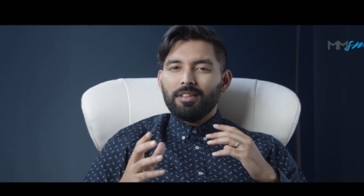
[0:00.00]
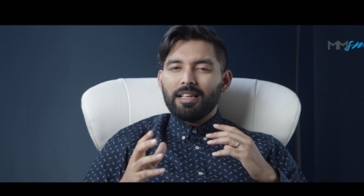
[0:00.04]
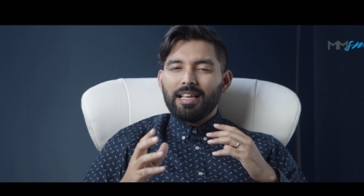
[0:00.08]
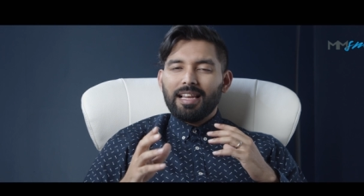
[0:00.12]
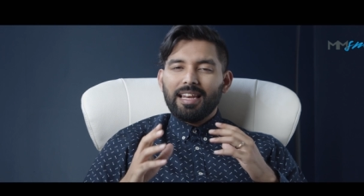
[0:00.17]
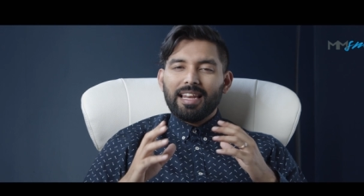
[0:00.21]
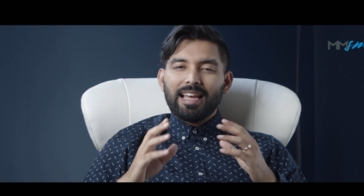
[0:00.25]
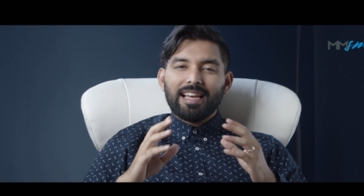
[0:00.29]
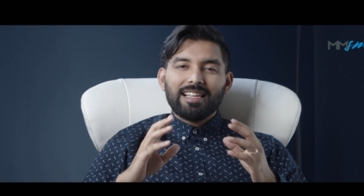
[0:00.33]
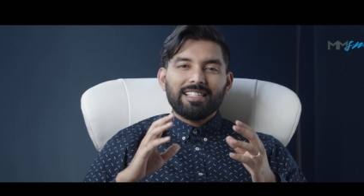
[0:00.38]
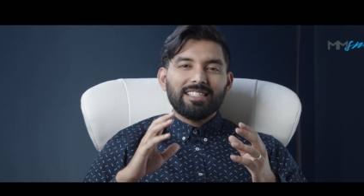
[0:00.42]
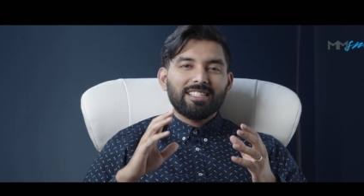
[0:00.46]

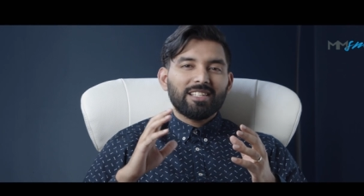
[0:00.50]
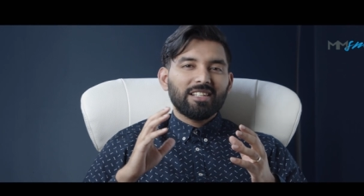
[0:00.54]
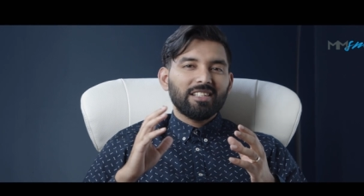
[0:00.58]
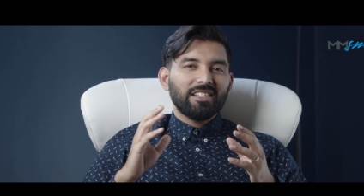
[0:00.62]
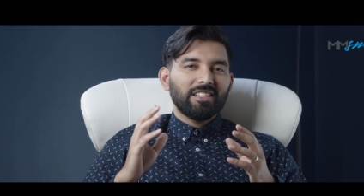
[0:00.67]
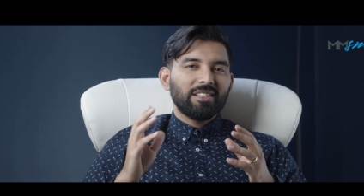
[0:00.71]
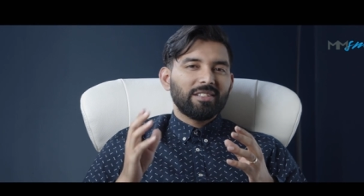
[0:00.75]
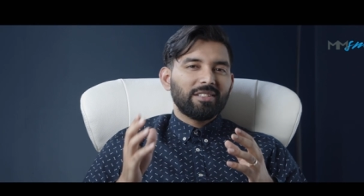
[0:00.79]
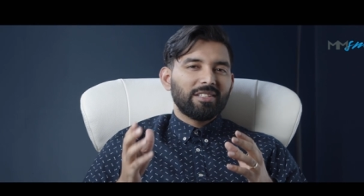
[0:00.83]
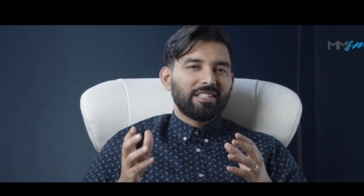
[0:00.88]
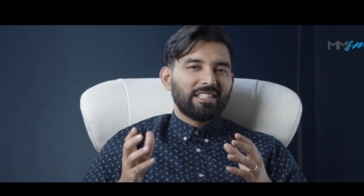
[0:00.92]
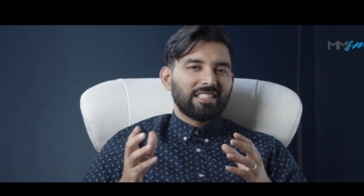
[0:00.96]
Elijah
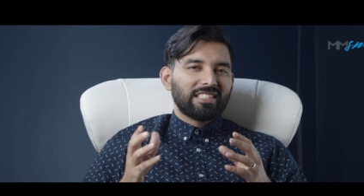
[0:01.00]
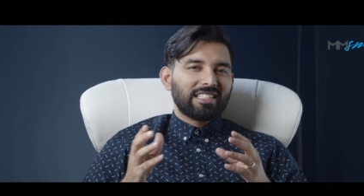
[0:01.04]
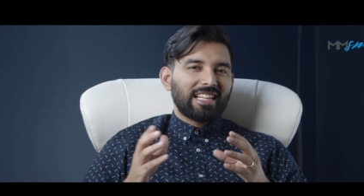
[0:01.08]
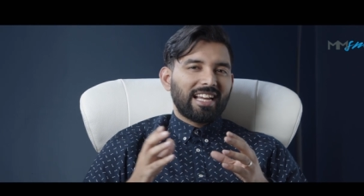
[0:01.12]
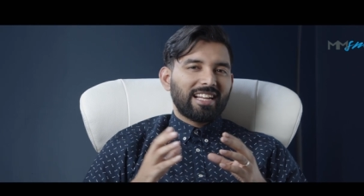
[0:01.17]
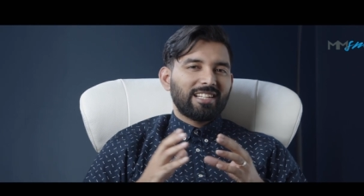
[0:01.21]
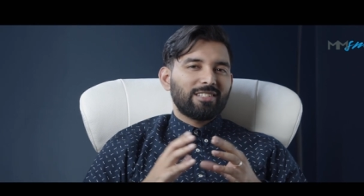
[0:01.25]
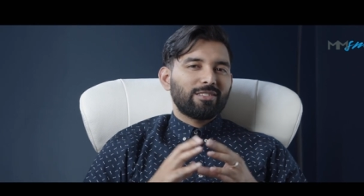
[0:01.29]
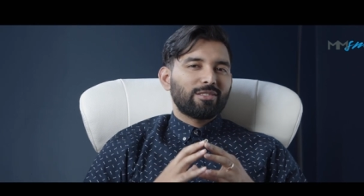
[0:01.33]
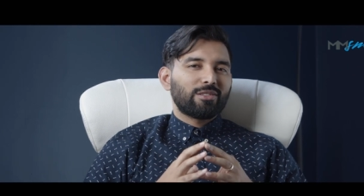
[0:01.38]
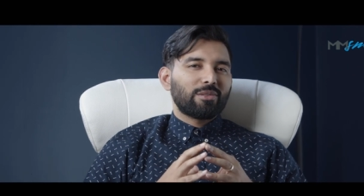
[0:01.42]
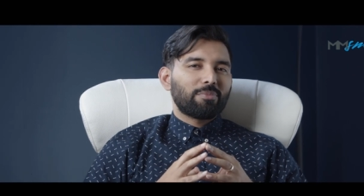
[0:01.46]

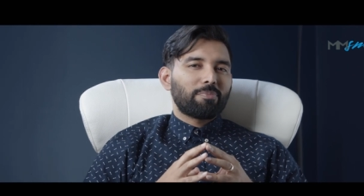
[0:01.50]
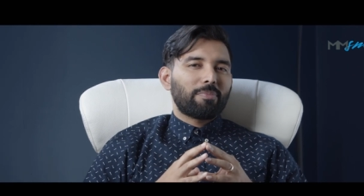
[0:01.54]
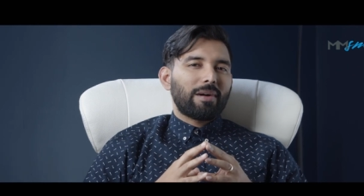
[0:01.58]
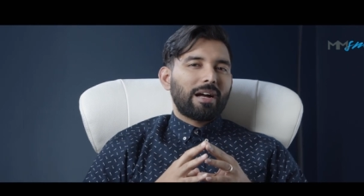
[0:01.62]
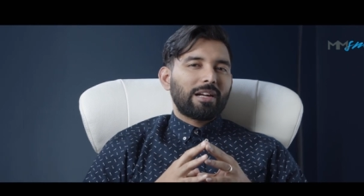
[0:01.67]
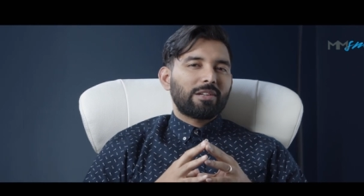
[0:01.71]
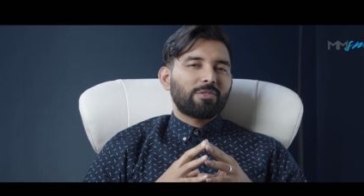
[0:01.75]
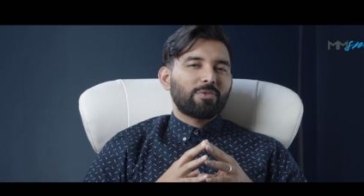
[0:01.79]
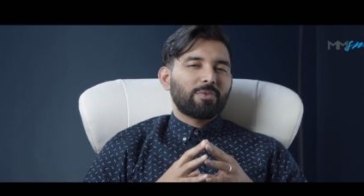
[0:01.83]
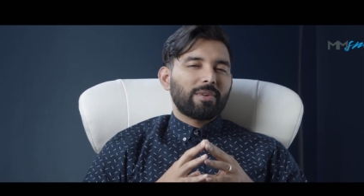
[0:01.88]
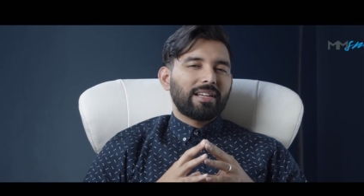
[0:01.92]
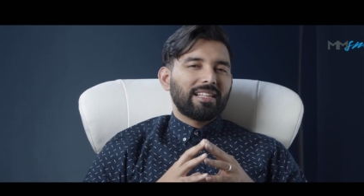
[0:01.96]
decides to
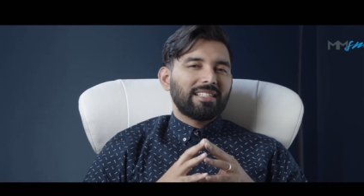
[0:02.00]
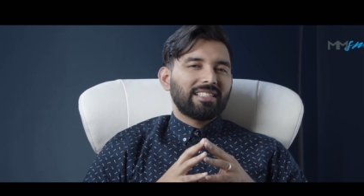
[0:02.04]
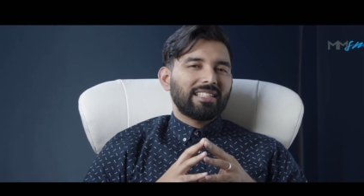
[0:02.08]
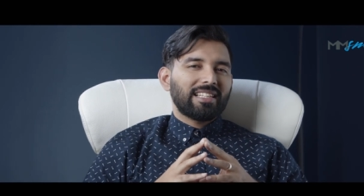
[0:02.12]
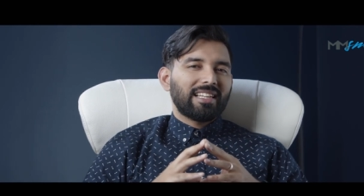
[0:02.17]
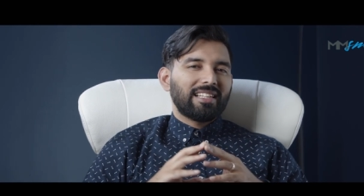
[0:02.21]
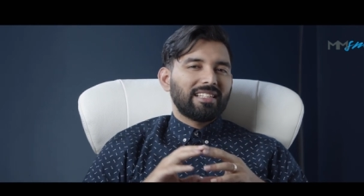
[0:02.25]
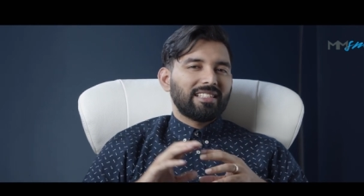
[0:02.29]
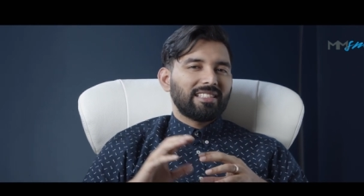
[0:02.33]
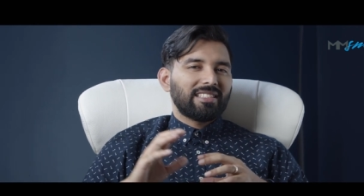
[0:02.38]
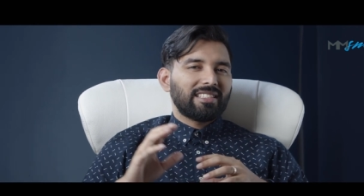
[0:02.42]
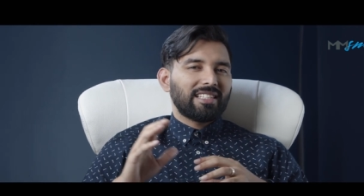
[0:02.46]
part ways
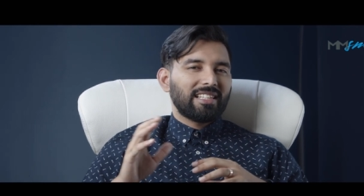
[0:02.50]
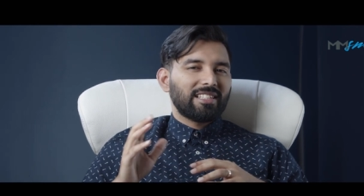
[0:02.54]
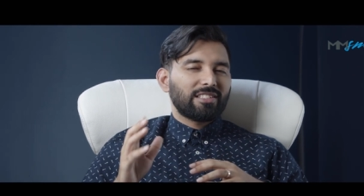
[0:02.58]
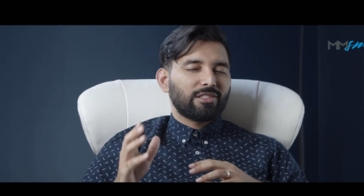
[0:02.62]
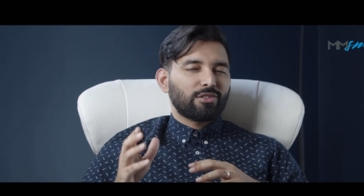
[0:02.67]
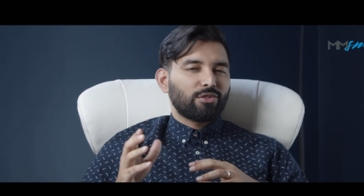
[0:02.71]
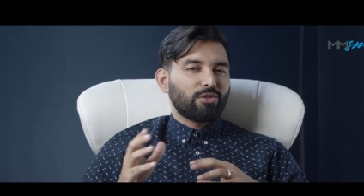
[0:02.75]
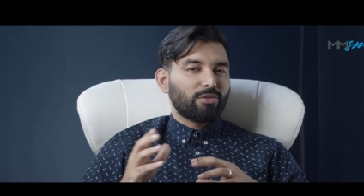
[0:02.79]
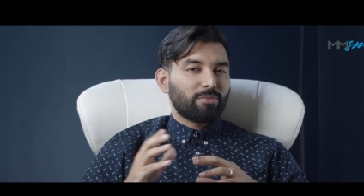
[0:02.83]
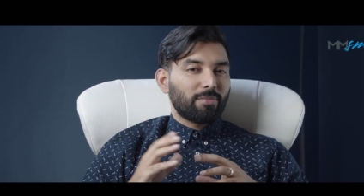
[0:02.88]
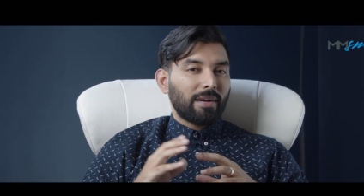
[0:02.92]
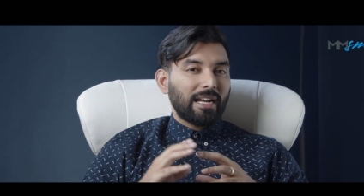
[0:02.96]
and says
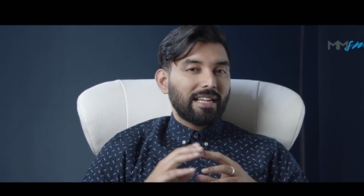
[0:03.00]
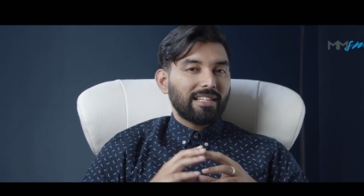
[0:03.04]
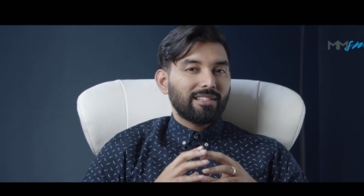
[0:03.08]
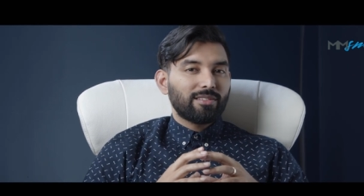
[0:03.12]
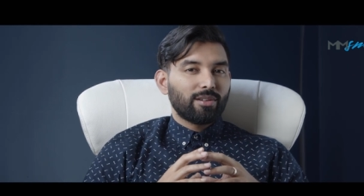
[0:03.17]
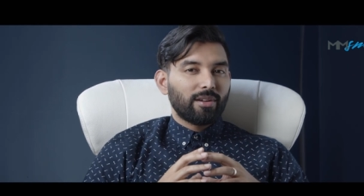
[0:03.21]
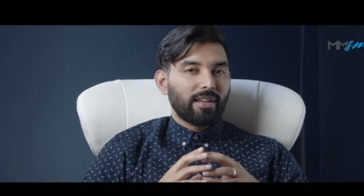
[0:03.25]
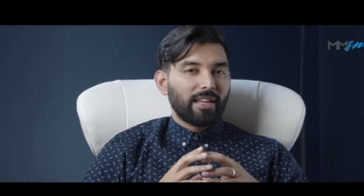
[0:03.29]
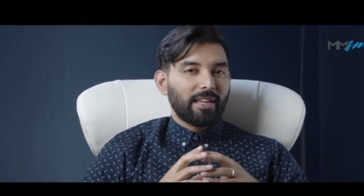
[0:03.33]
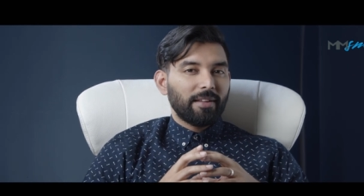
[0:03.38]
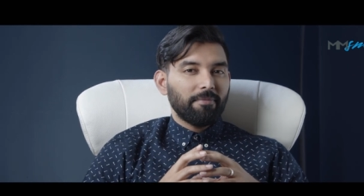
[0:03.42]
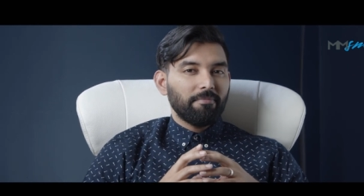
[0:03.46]
goodbye
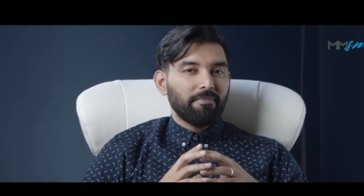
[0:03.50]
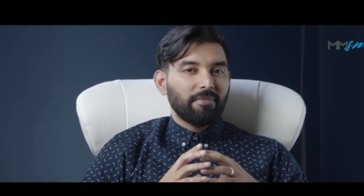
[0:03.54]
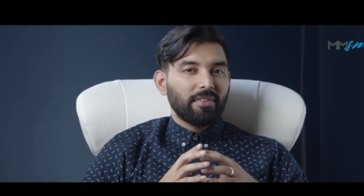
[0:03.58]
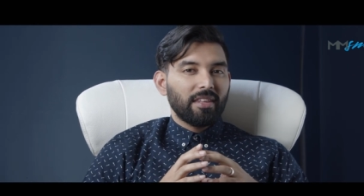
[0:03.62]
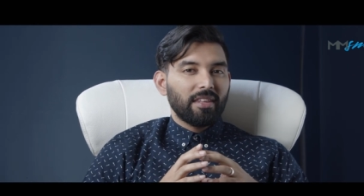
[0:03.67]
to him.